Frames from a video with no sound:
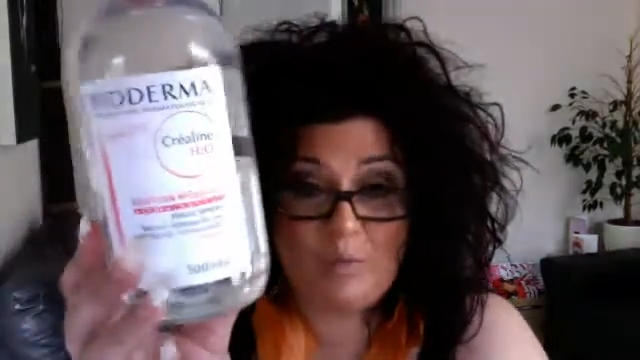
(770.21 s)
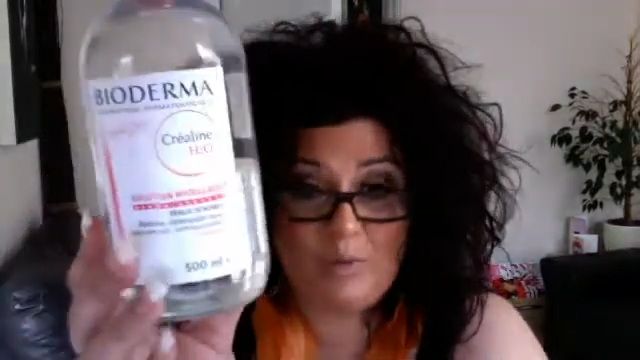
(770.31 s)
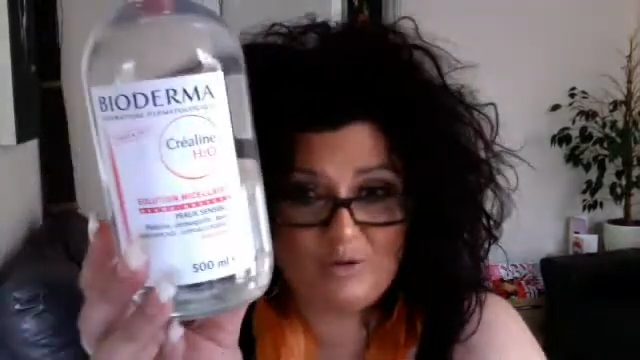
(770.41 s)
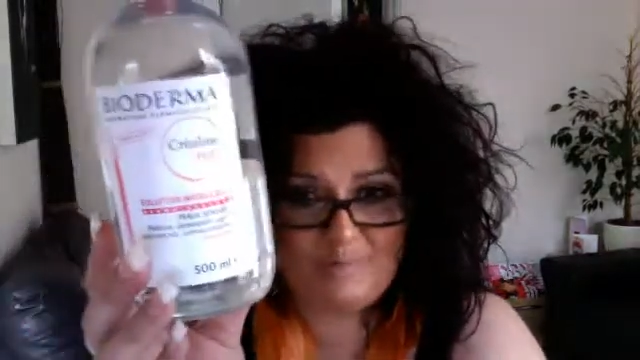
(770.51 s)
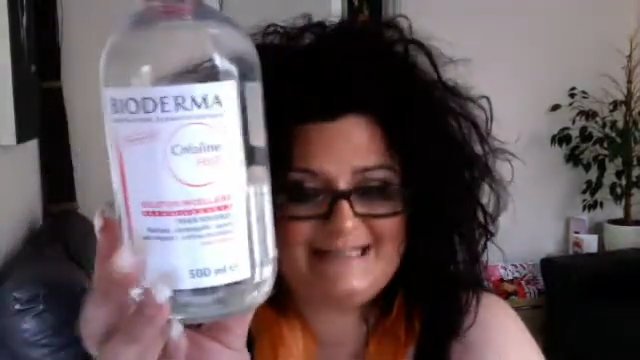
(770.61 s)

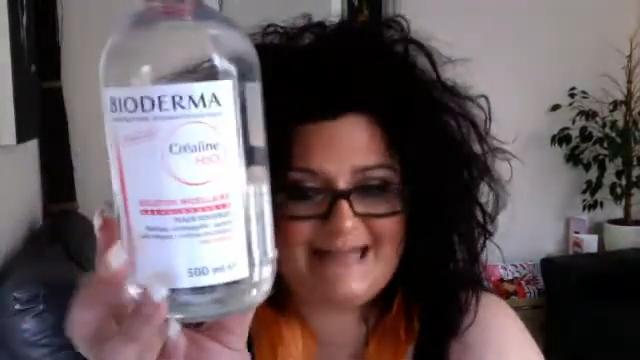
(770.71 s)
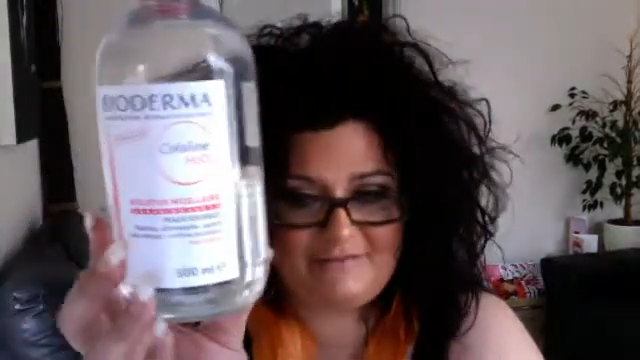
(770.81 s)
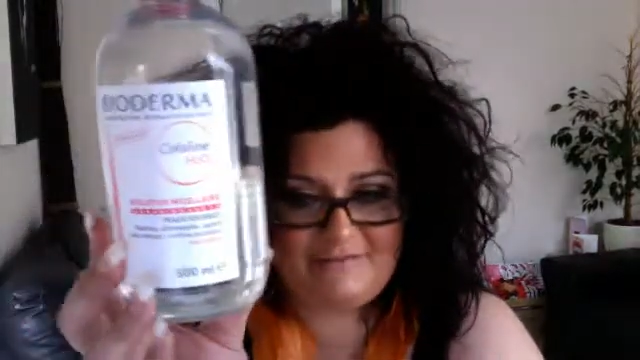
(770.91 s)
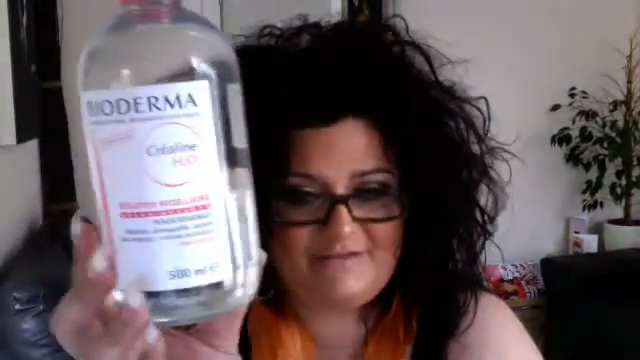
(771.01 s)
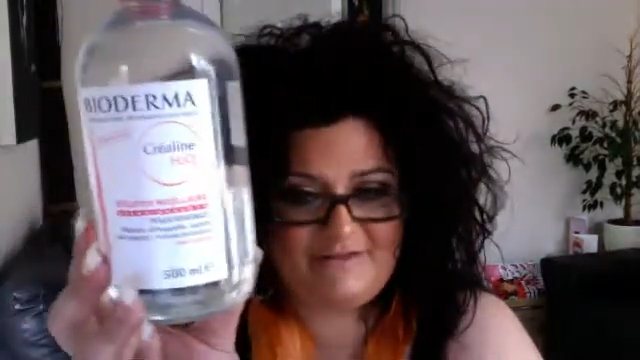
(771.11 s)
will be
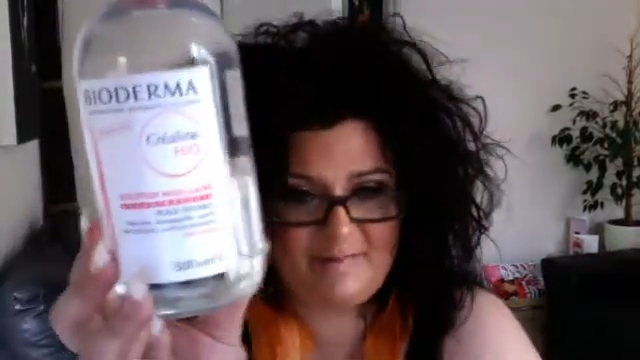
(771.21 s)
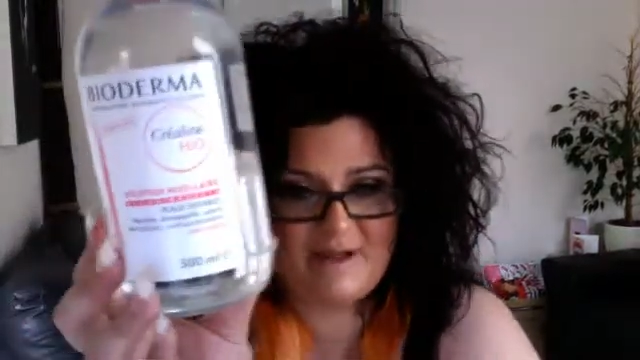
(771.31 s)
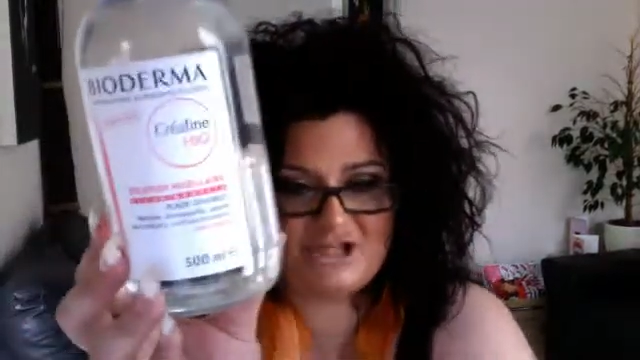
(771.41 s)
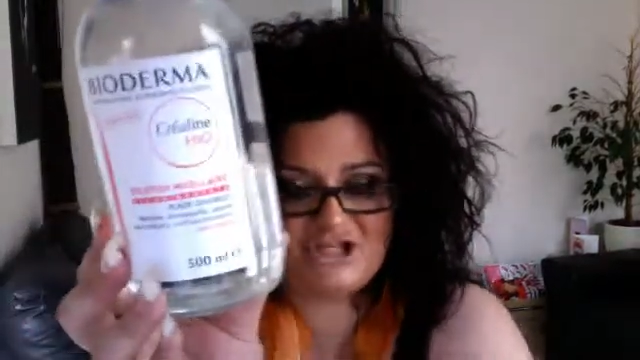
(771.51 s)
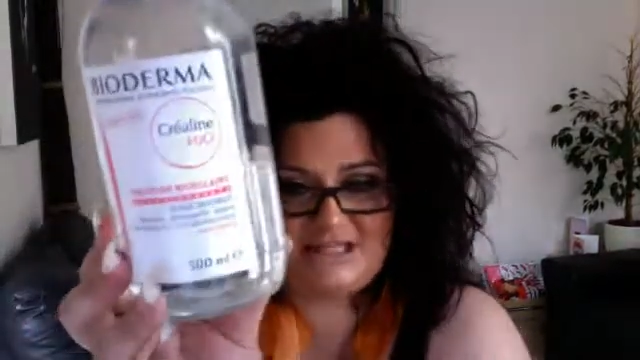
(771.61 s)
definitely
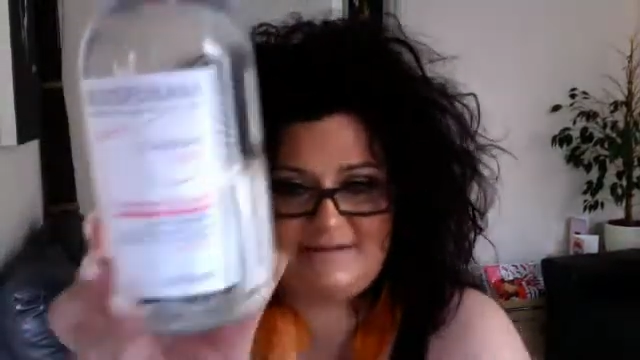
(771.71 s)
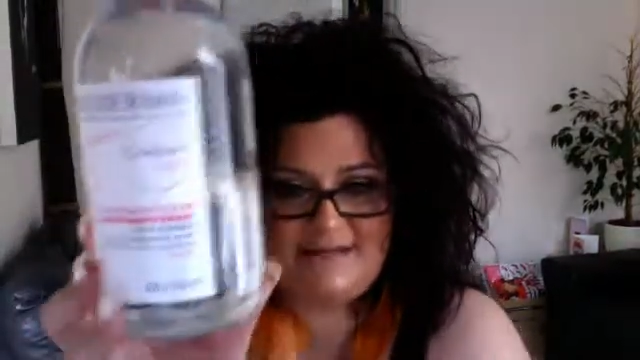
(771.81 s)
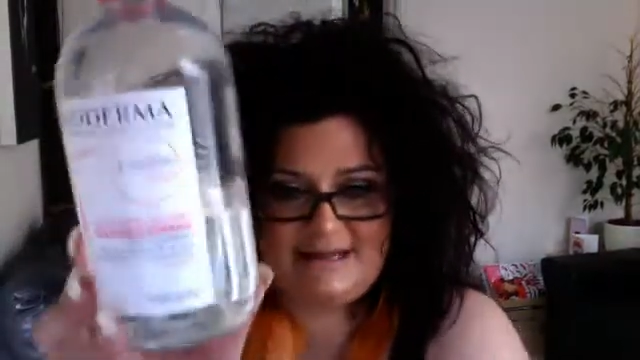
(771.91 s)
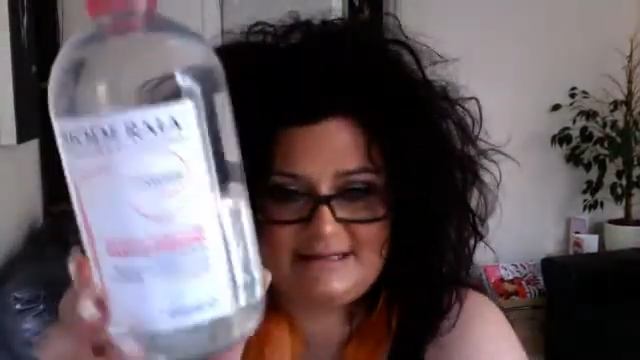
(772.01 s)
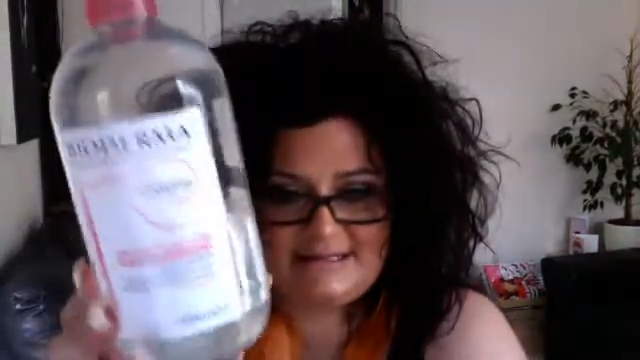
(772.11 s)
repurchasing
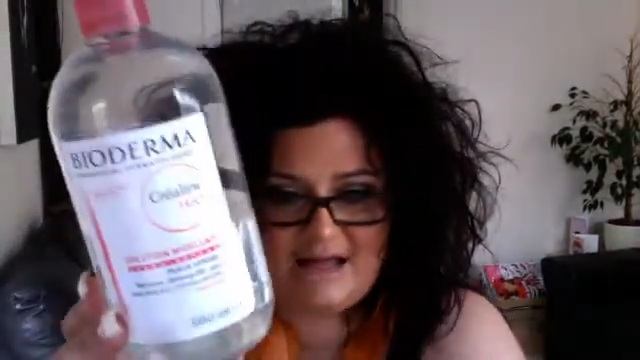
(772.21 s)
this.